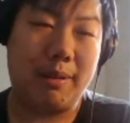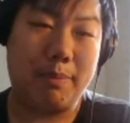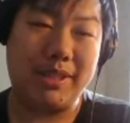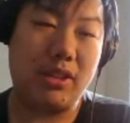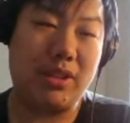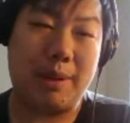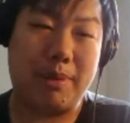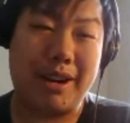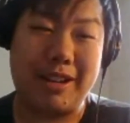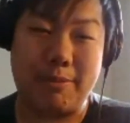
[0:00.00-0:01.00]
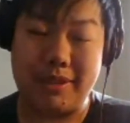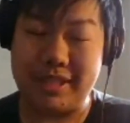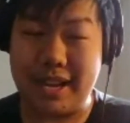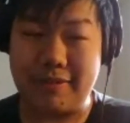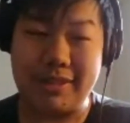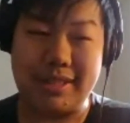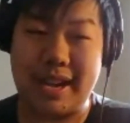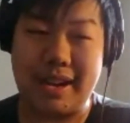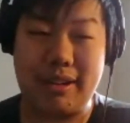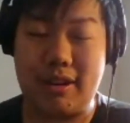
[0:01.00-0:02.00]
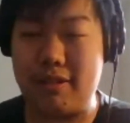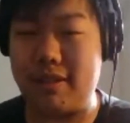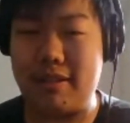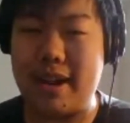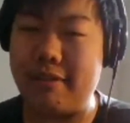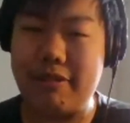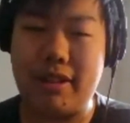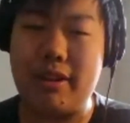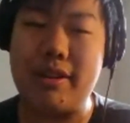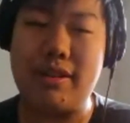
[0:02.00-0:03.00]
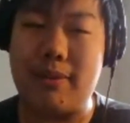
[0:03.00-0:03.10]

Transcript: uh, position that Broadcom would take was that, oh, they're not